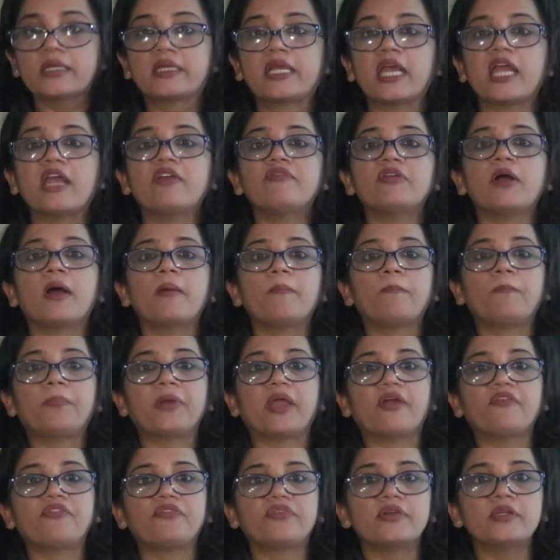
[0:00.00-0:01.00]
gave
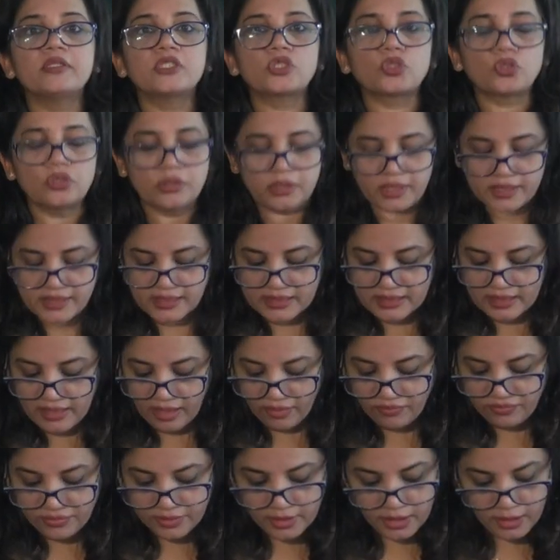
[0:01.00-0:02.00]
preference to
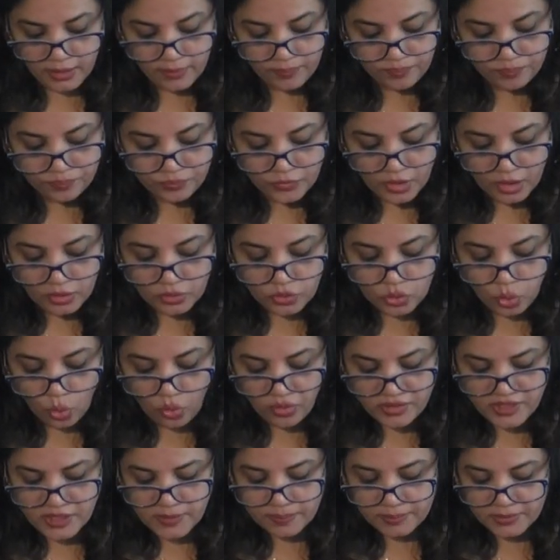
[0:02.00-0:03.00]
discover
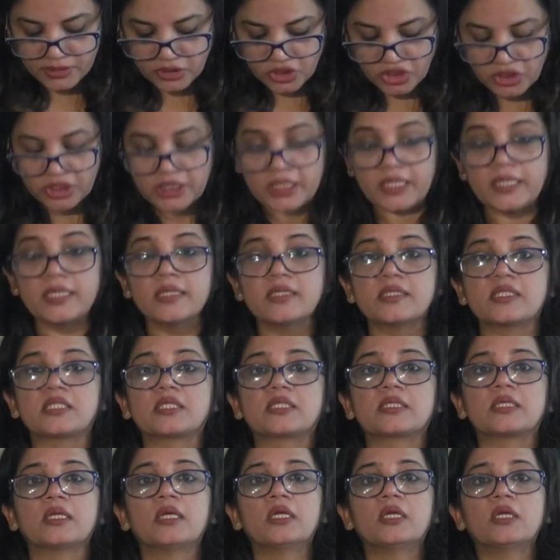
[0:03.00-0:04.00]
those
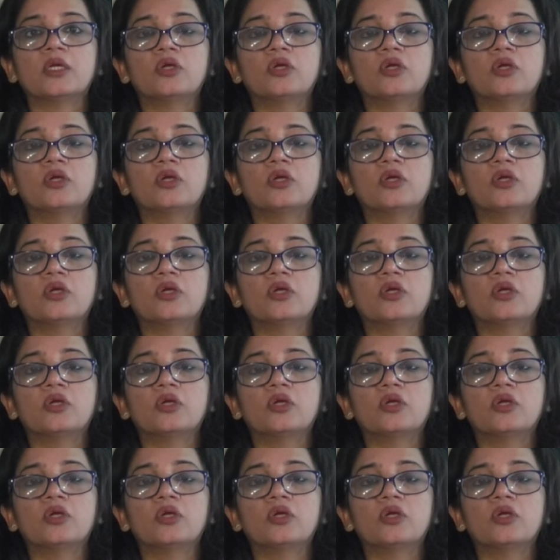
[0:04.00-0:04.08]
machines